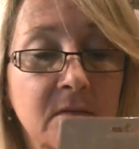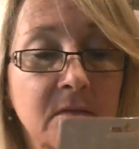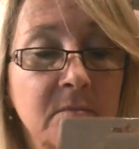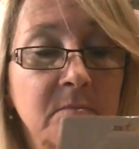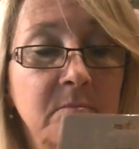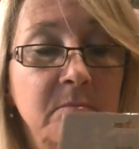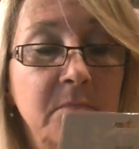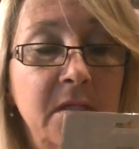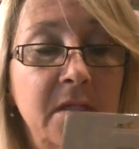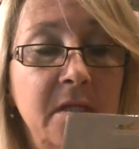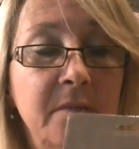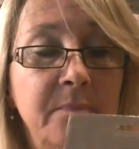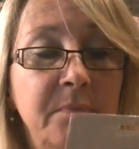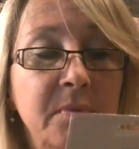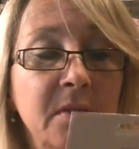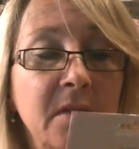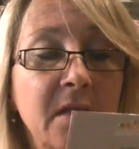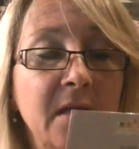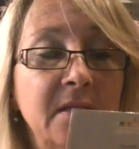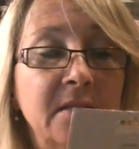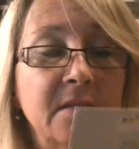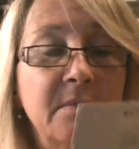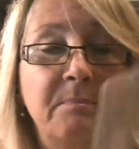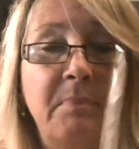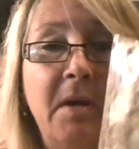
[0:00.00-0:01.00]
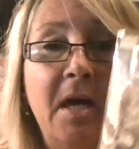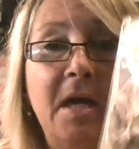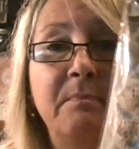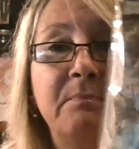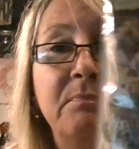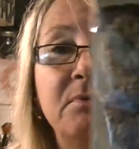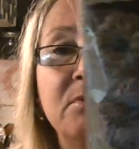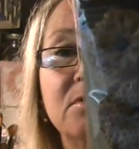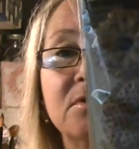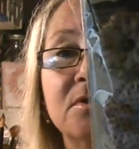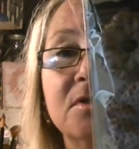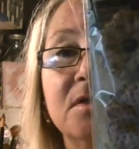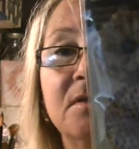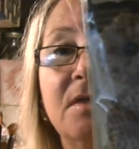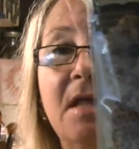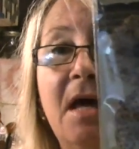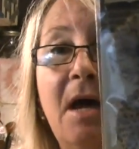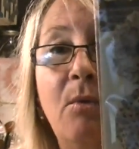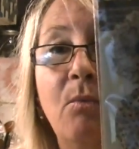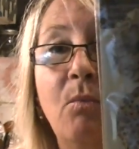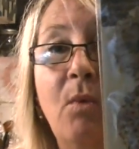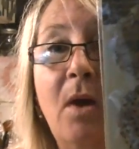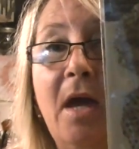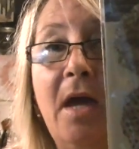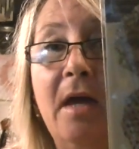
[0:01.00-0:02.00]
manipulate the papers in
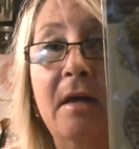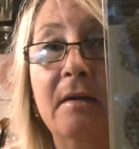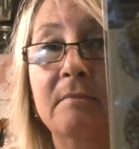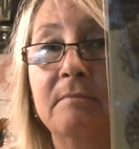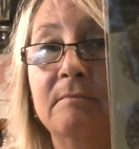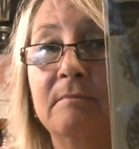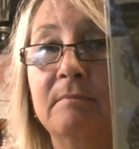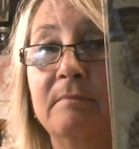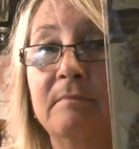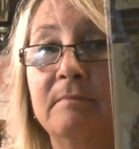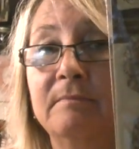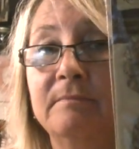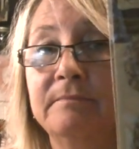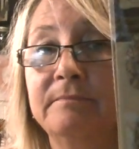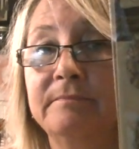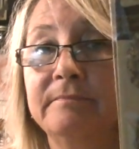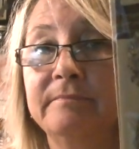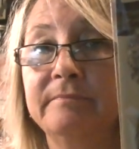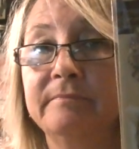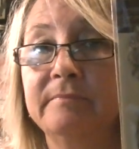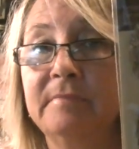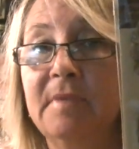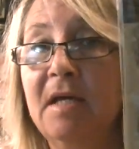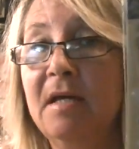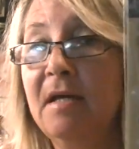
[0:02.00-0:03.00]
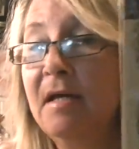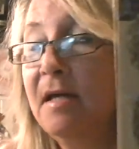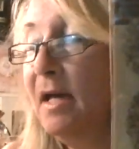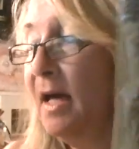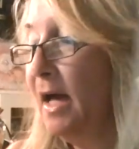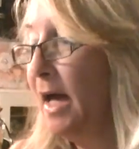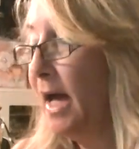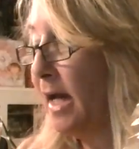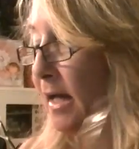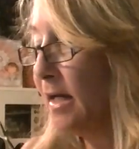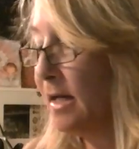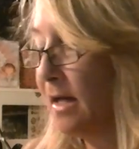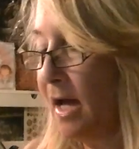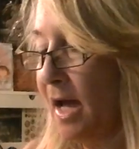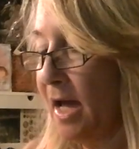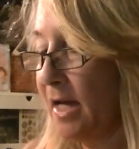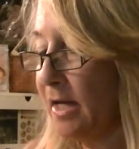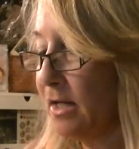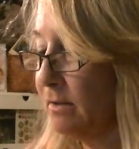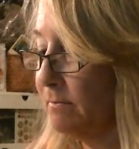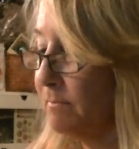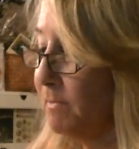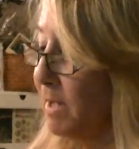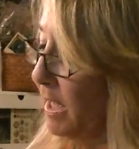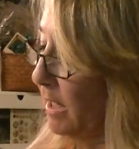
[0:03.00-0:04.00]
that way. I
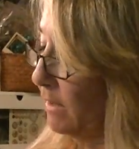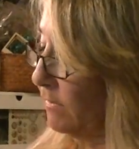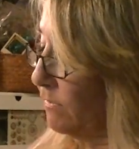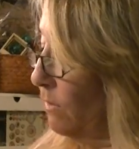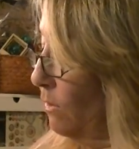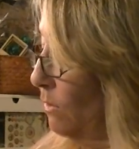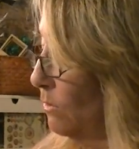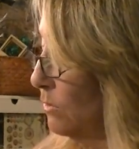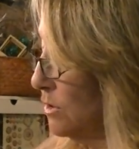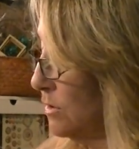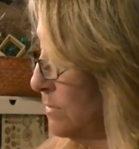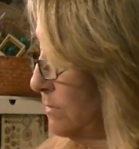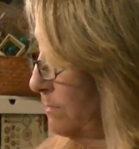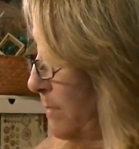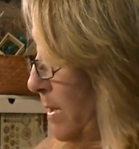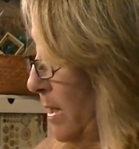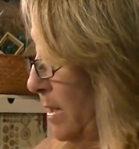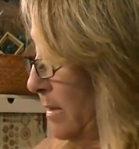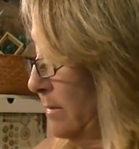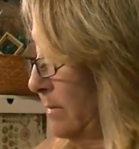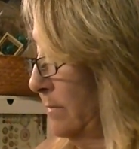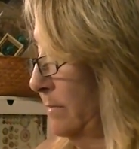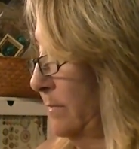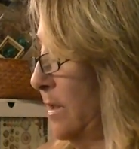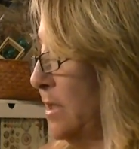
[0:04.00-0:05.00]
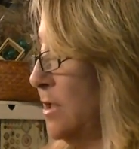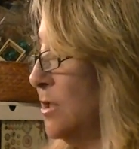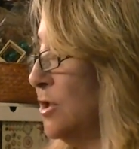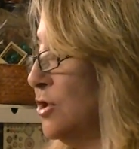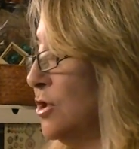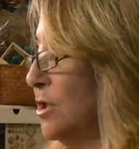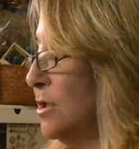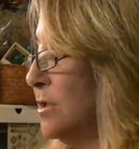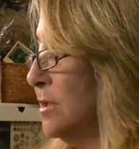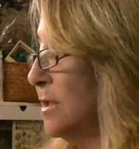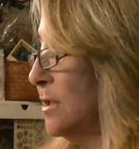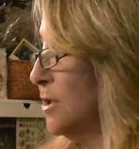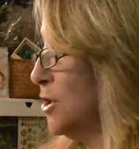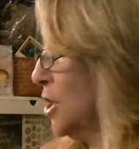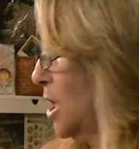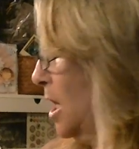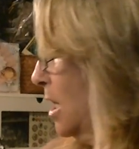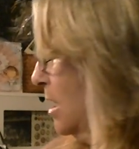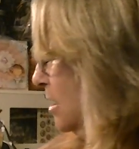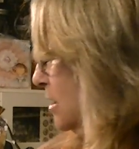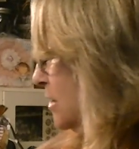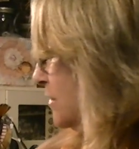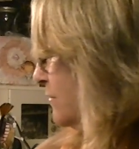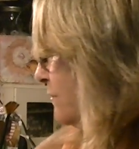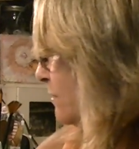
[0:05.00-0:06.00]
can make those, but it's just a
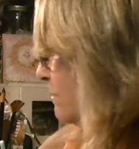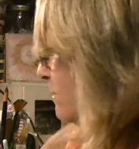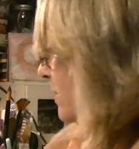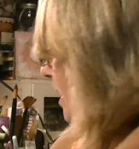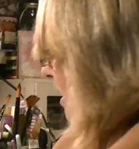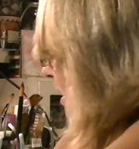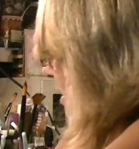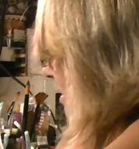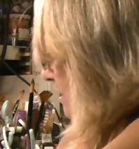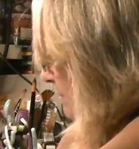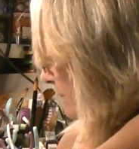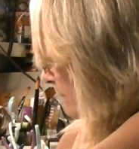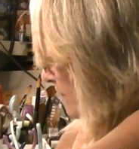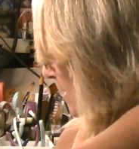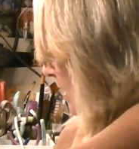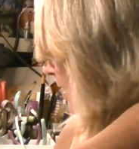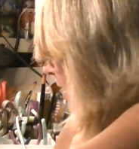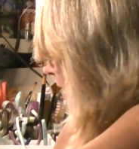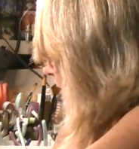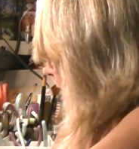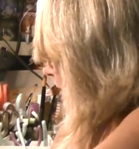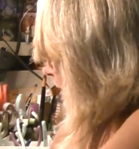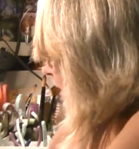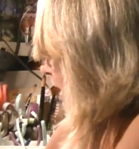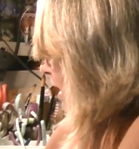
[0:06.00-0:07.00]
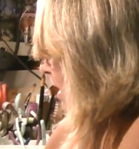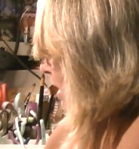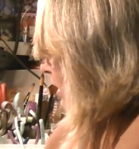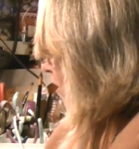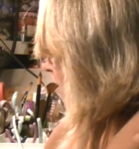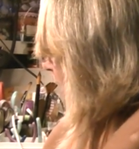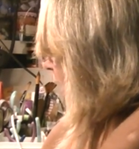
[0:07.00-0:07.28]
challenge for me. Oh,